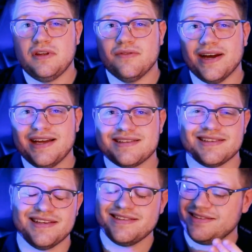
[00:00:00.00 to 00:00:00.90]
the
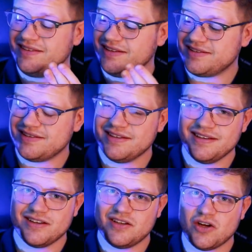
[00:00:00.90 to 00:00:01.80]
device is in this
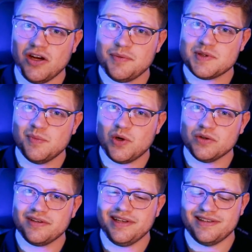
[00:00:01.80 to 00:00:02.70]
collapse mode,